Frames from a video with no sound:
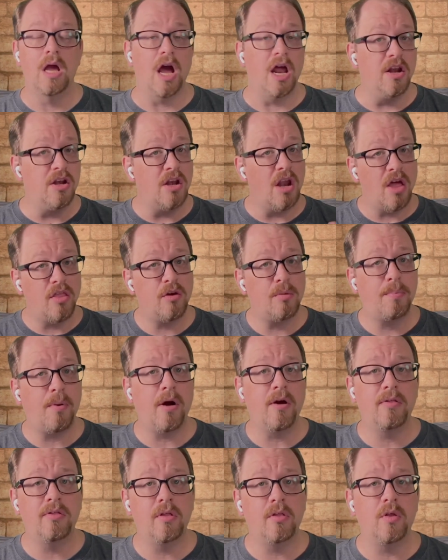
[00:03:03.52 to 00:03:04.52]
Another part
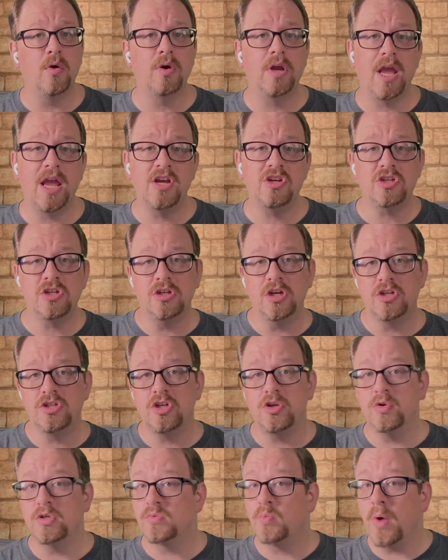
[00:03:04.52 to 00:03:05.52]
of the location issue
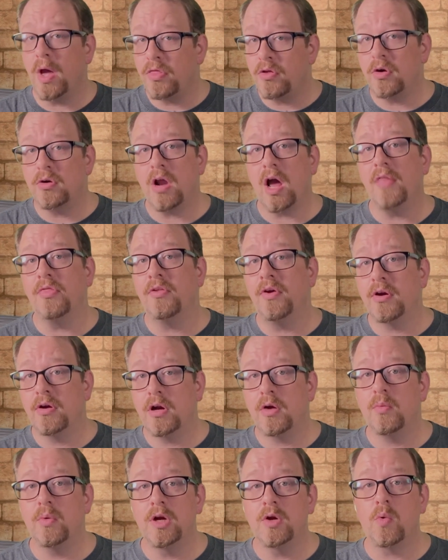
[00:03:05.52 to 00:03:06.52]
is whether or not they're going to
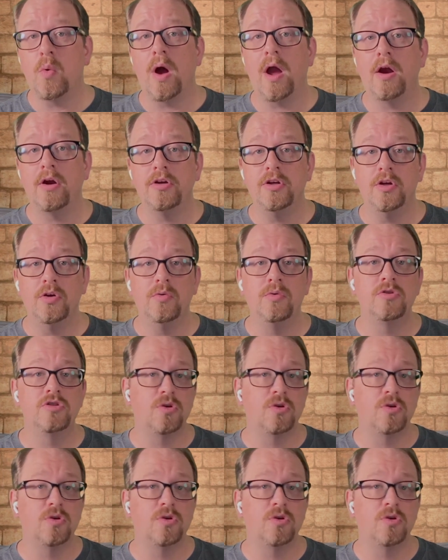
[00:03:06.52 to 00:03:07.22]
require you to